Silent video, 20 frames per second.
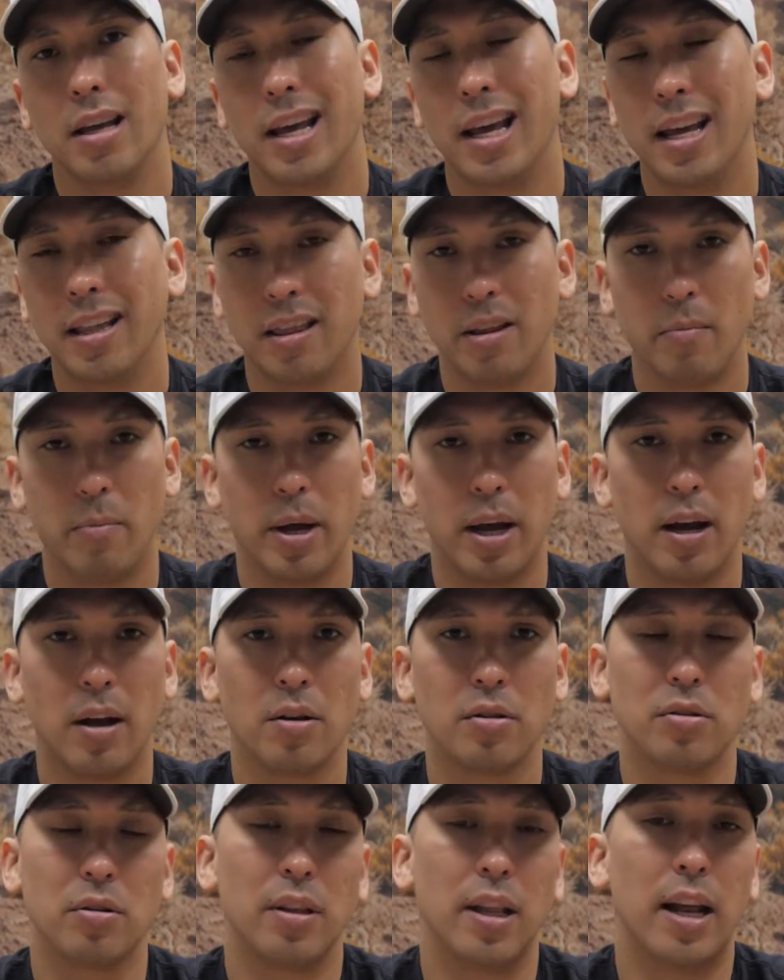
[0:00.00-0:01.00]
hit the
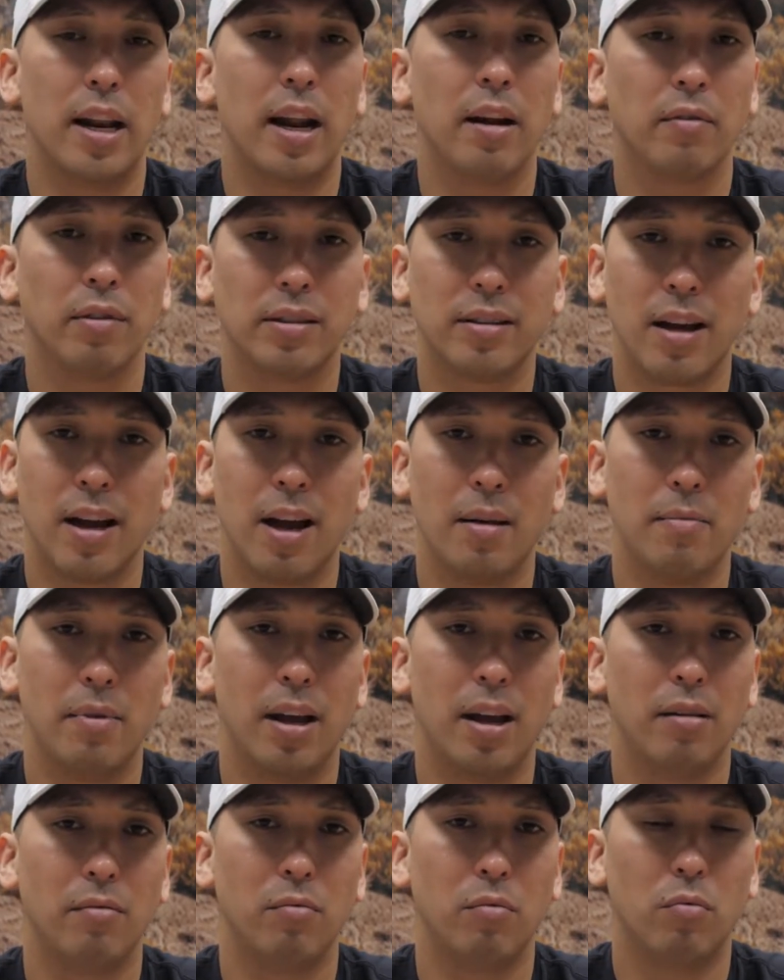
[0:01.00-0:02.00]
bell so that every time
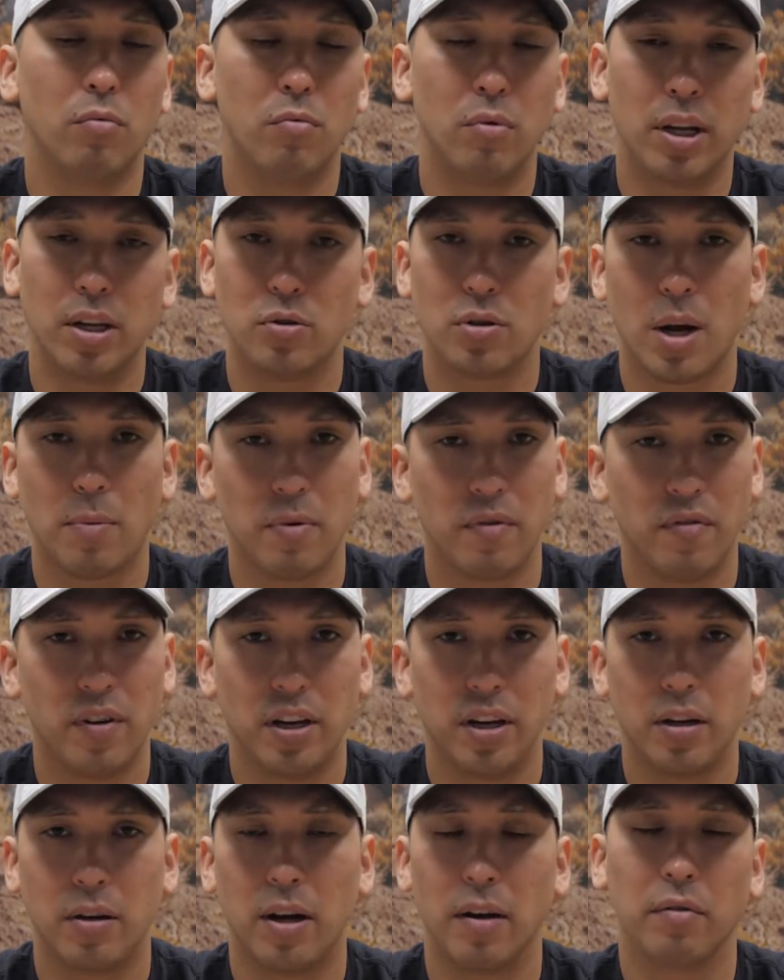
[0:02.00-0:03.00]
that we drop a
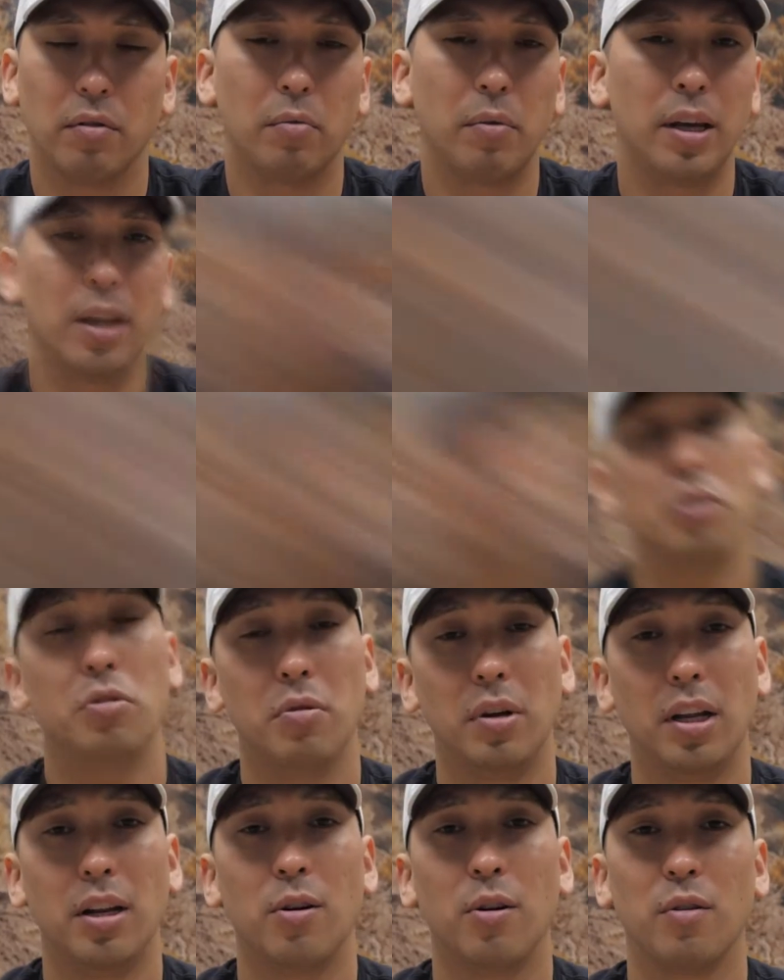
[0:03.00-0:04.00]
video every week,
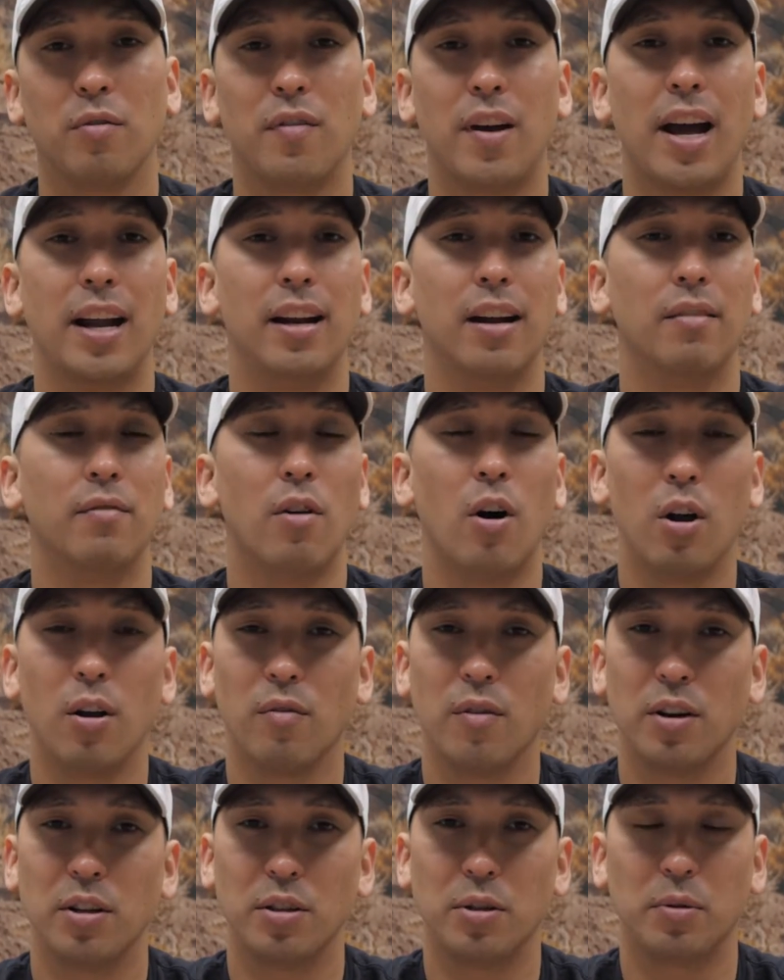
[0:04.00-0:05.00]
you get notified of all
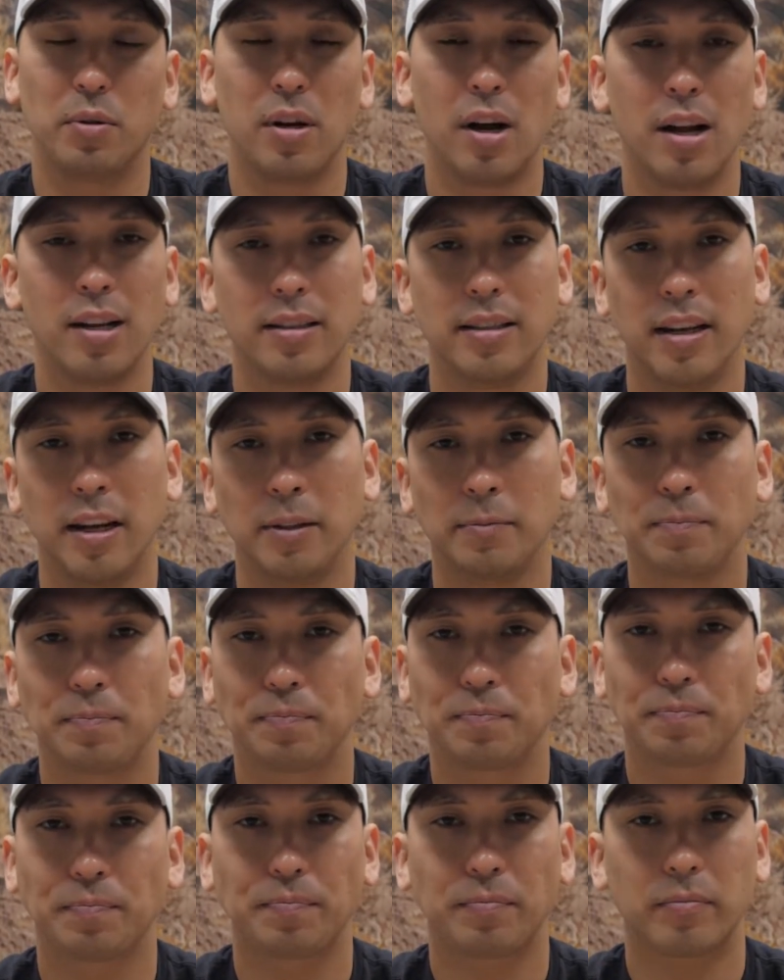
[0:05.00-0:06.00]
of our new content.
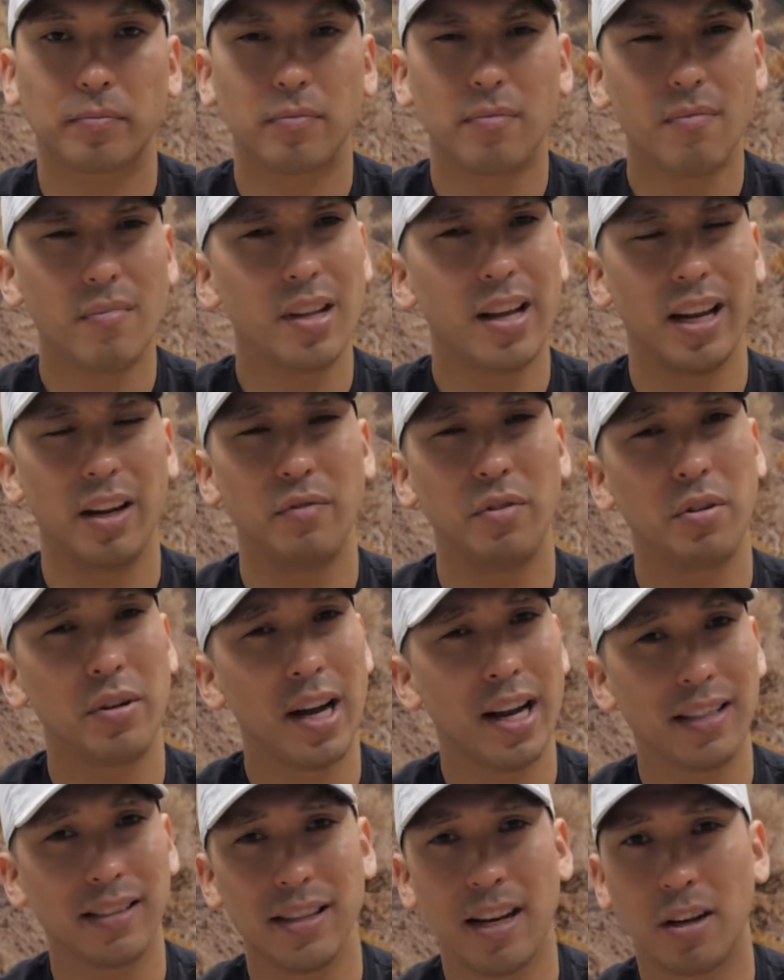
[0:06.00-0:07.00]
And if you
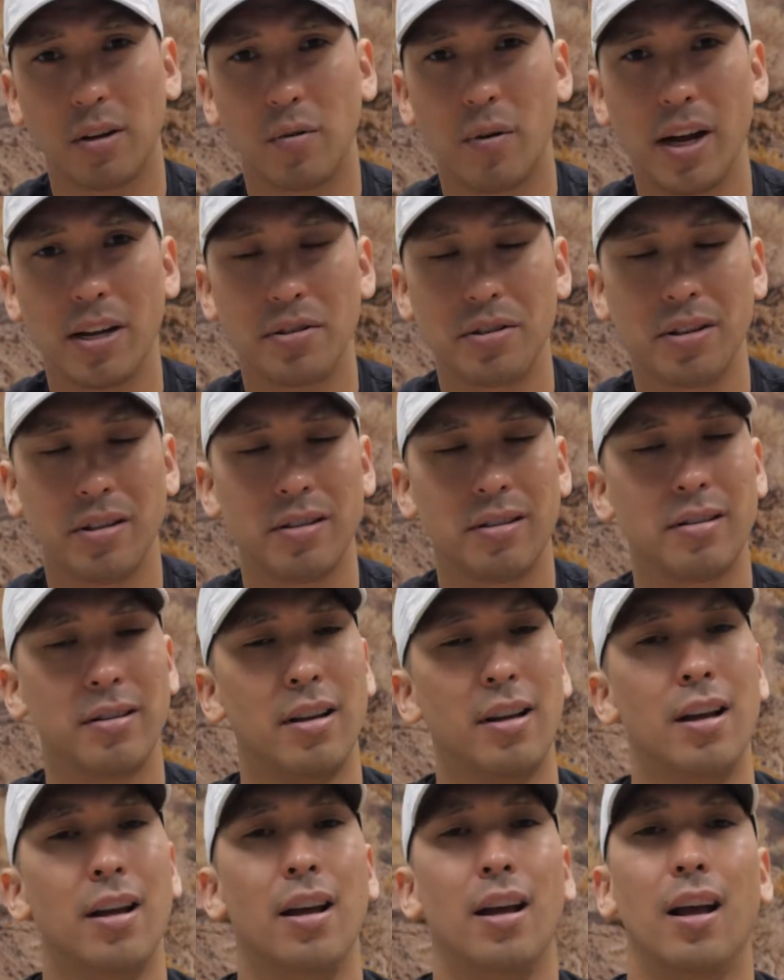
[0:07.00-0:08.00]
guys got questions,
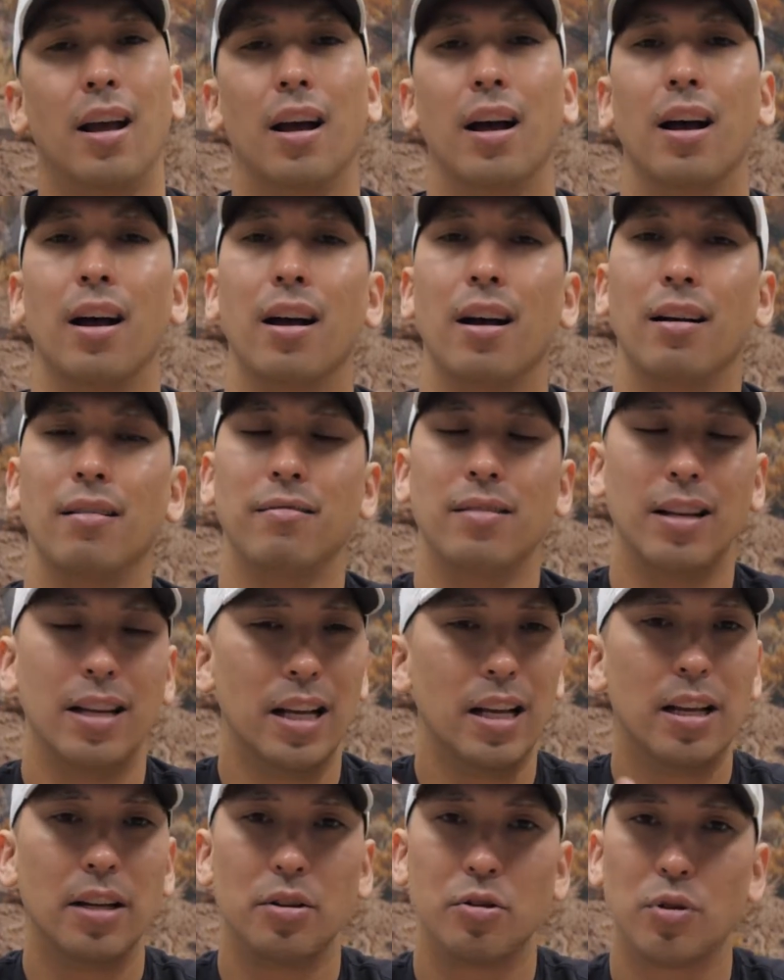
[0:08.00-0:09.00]
uh,
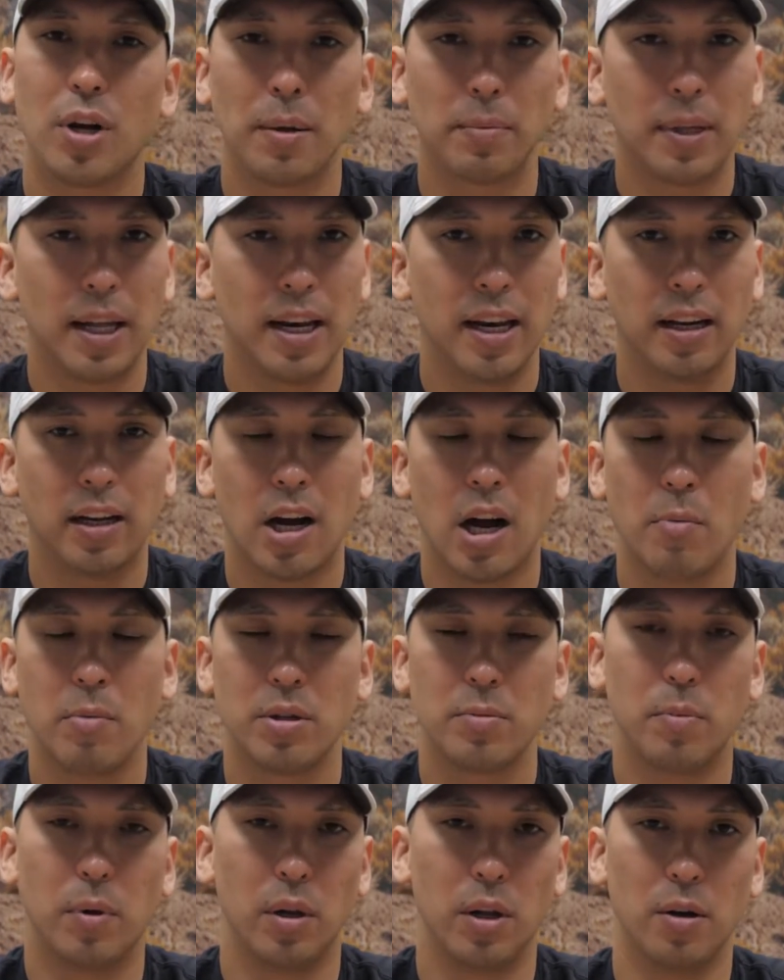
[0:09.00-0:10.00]
drop that in the
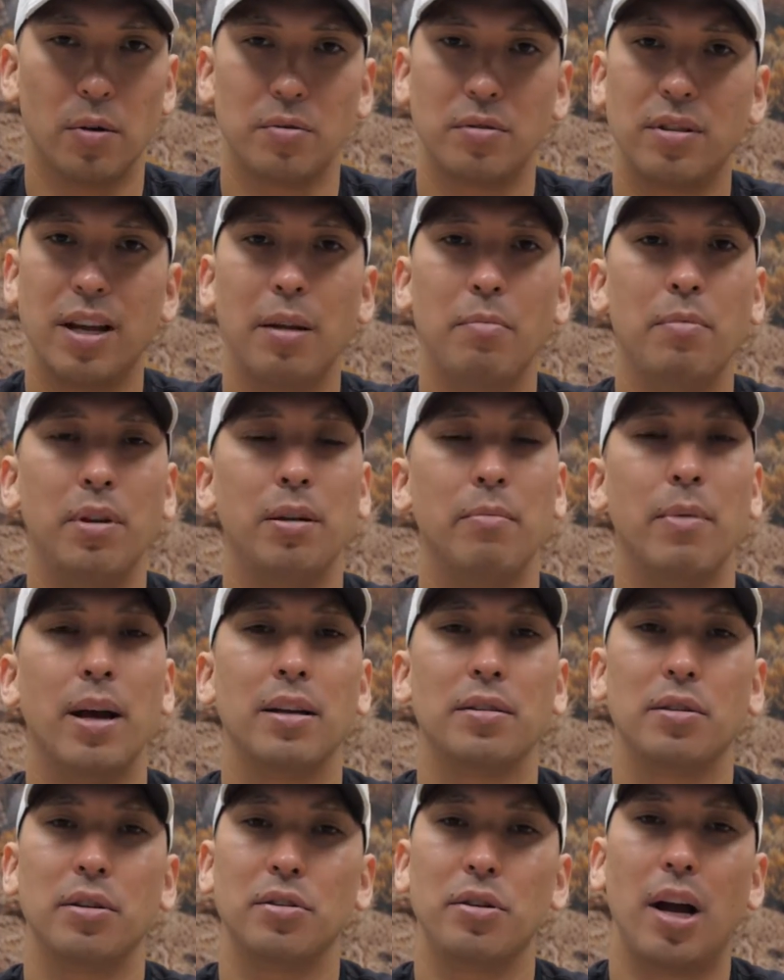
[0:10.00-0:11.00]
comments below. Send me a
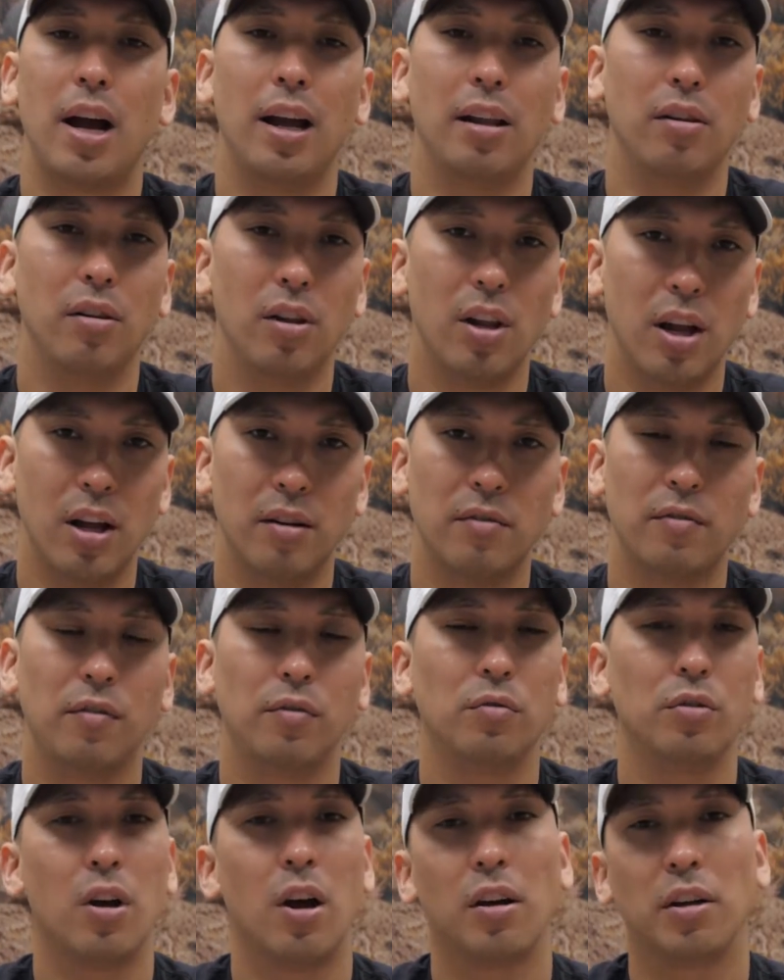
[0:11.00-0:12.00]
message. I
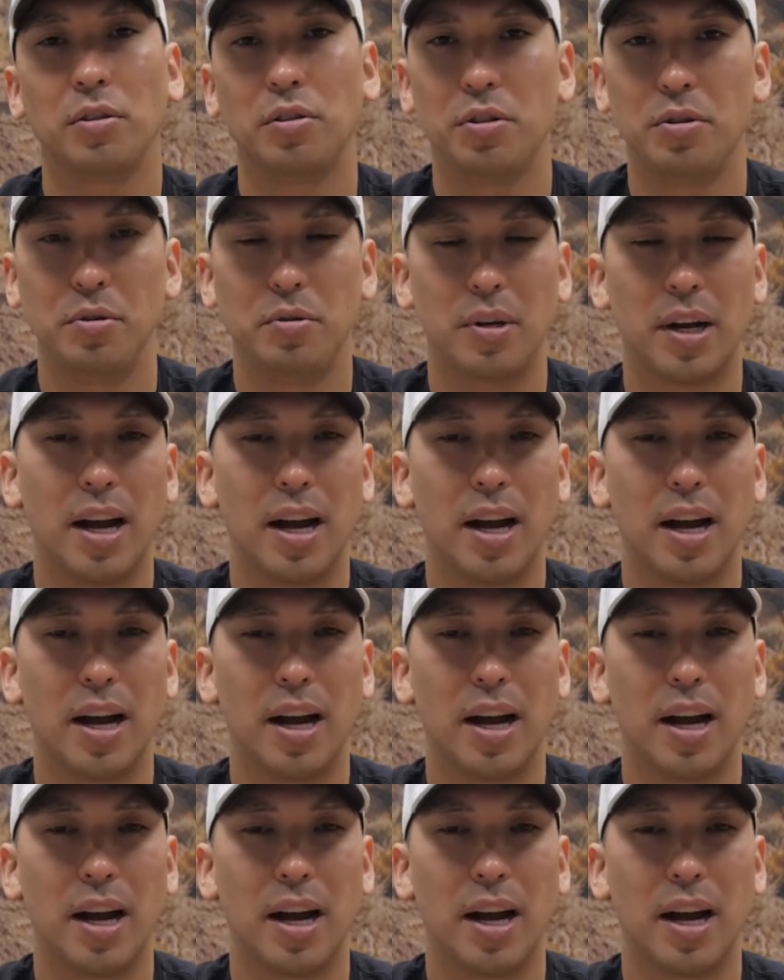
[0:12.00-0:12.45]
love talking to you